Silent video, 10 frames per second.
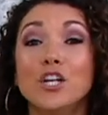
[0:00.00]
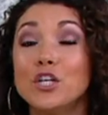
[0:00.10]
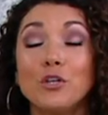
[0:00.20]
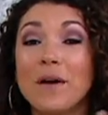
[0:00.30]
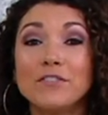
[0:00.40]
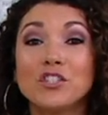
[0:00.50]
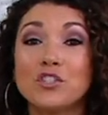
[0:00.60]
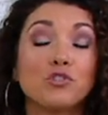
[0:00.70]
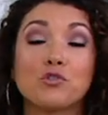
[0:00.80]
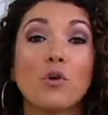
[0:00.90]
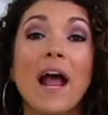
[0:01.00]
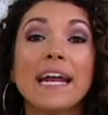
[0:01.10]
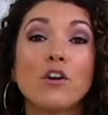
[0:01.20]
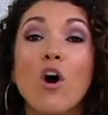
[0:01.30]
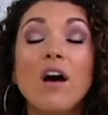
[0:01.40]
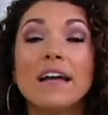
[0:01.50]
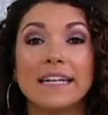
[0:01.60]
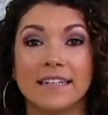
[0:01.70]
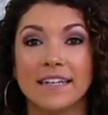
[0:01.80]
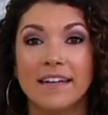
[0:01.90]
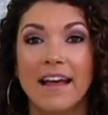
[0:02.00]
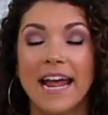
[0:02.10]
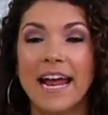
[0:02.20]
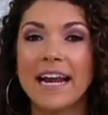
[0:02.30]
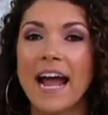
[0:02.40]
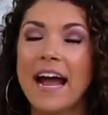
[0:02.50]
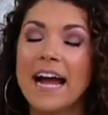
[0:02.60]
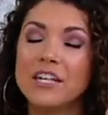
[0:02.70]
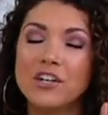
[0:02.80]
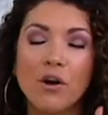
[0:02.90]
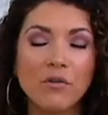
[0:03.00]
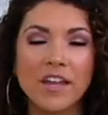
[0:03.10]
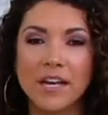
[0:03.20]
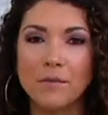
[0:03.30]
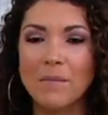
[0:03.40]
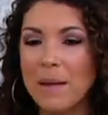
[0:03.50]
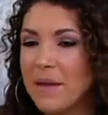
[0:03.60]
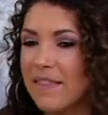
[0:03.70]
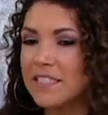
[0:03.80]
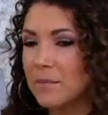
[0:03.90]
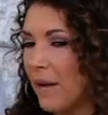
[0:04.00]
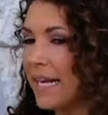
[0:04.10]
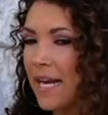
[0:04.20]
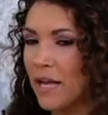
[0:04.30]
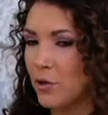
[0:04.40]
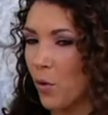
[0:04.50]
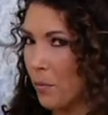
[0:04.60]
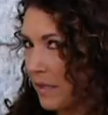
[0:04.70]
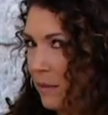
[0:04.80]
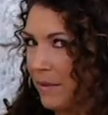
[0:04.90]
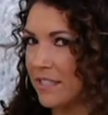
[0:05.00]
you have to just try it on. And I know that maybe this might not normally be